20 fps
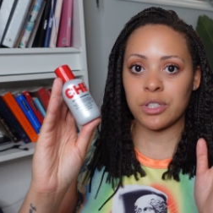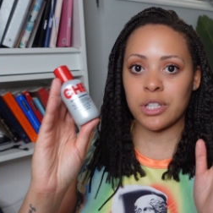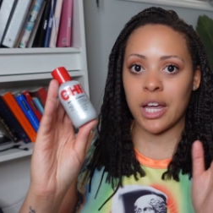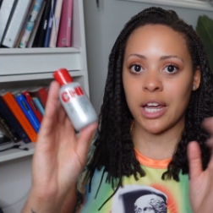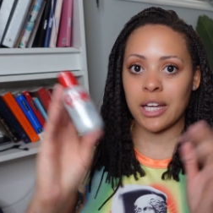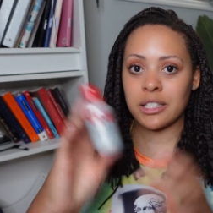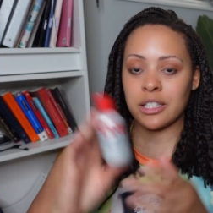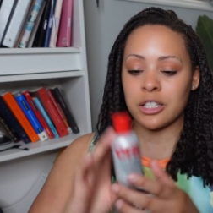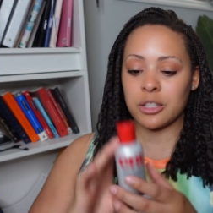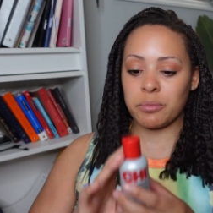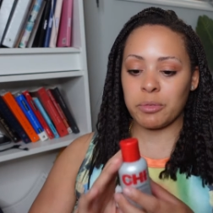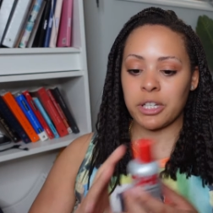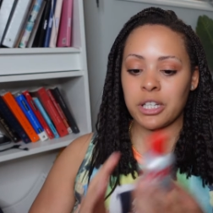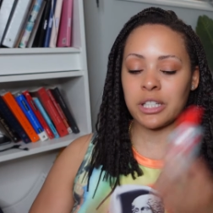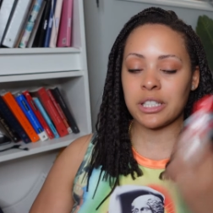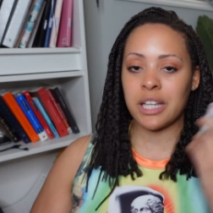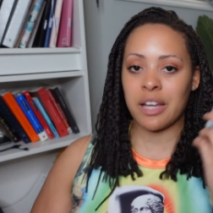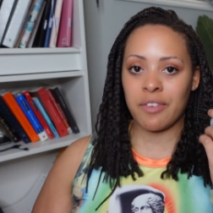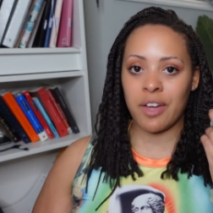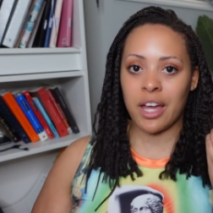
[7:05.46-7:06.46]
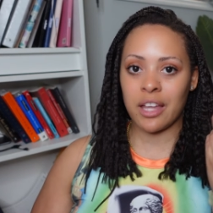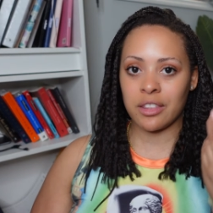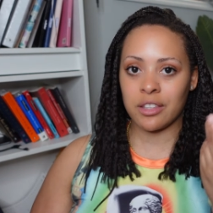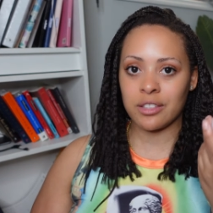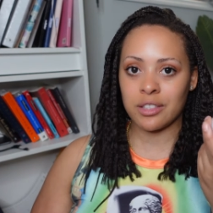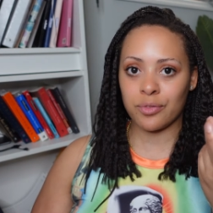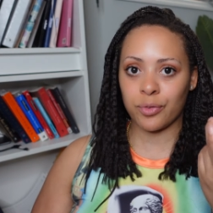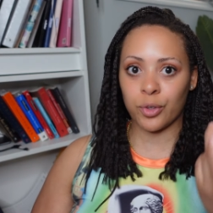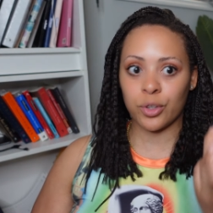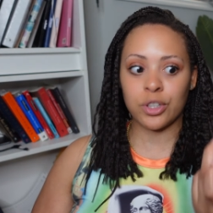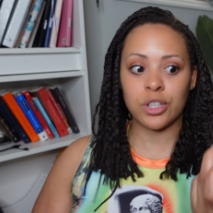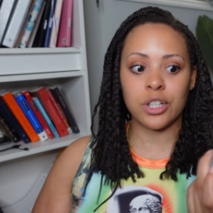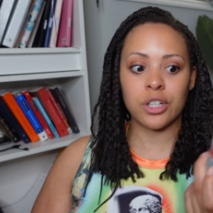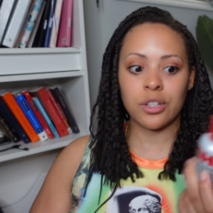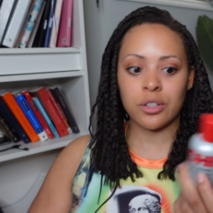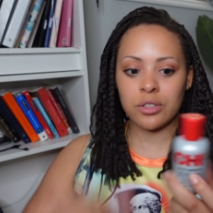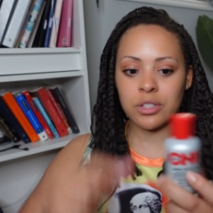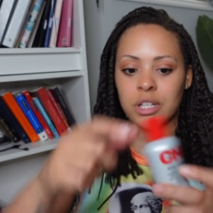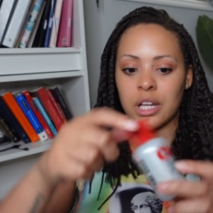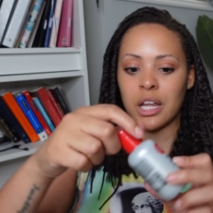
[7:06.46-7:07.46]
sizes because I've had this for
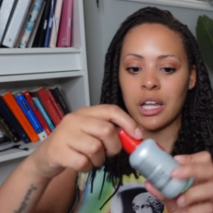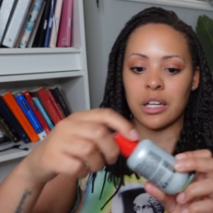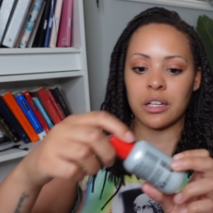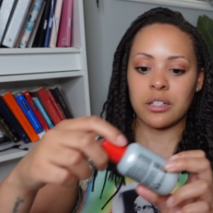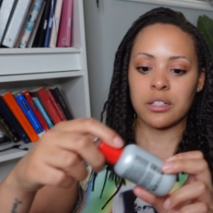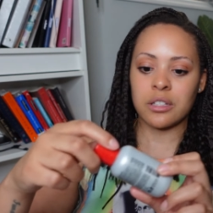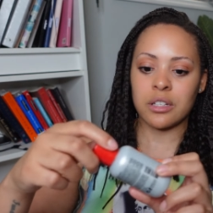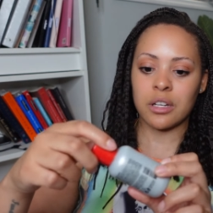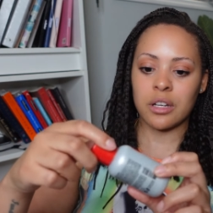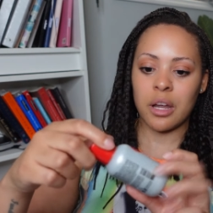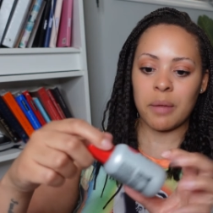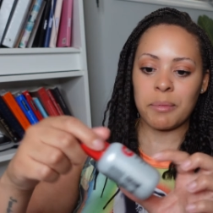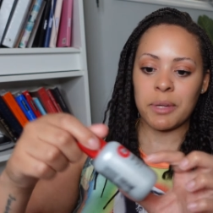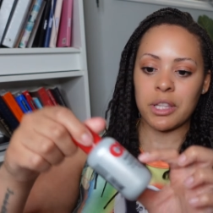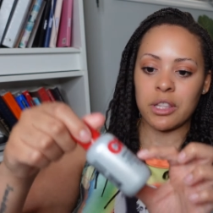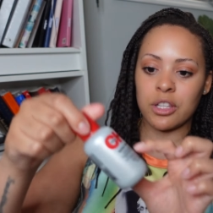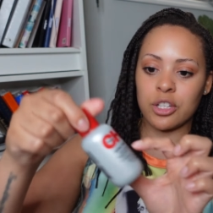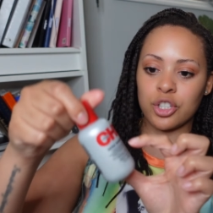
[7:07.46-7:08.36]
years and I mean,